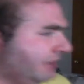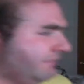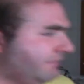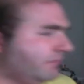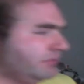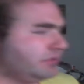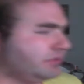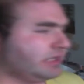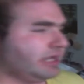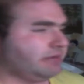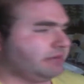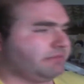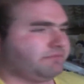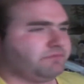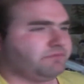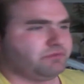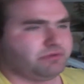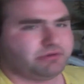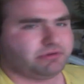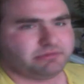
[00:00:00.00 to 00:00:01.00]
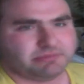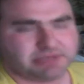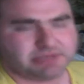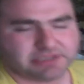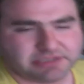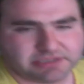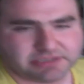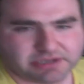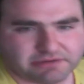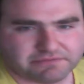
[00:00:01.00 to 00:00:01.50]
he first got reformed
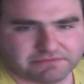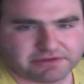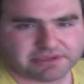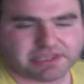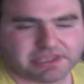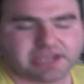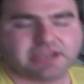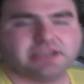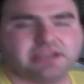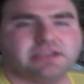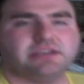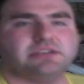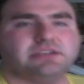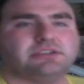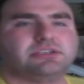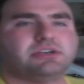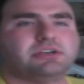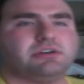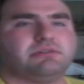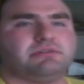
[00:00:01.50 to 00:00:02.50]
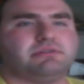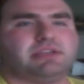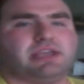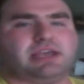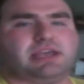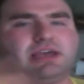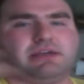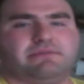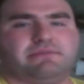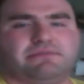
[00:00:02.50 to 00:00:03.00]
and stuff like that. So,
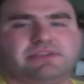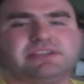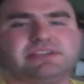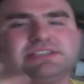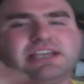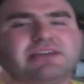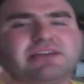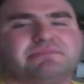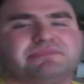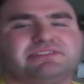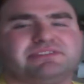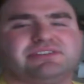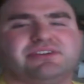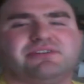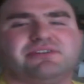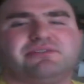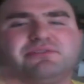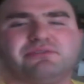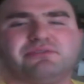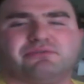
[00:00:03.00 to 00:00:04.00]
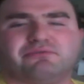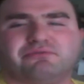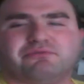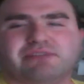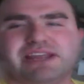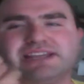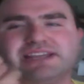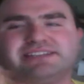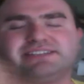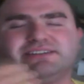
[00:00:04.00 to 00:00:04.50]
yeah, this episode
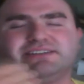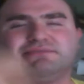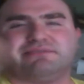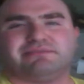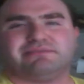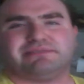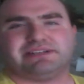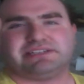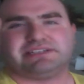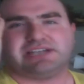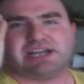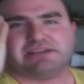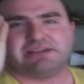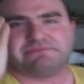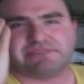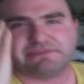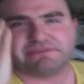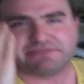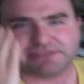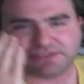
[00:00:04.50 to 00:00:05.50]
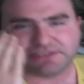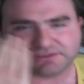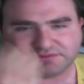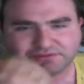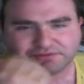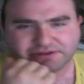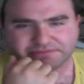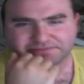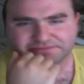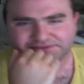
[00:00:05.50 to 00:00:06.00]
ranks on one of my top favorite
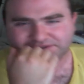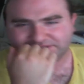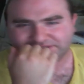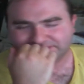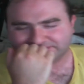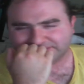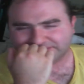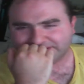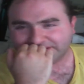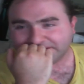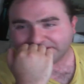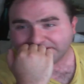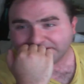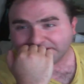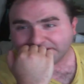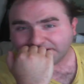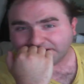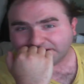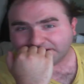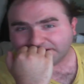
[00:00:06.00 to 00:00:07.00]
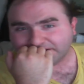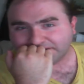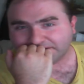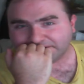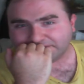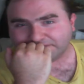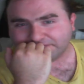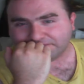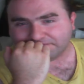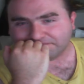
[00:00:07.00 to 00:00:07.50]
Discord episodes, man.
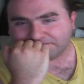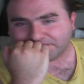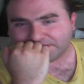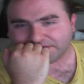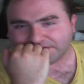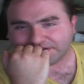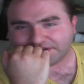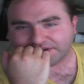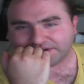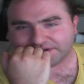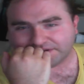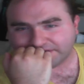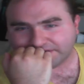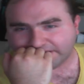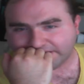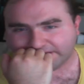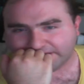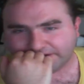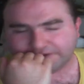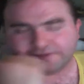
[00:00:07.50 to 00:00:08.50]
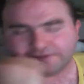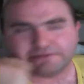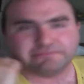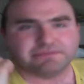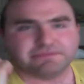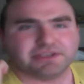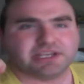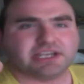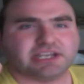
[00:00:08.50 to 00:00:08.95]
Oh, my God.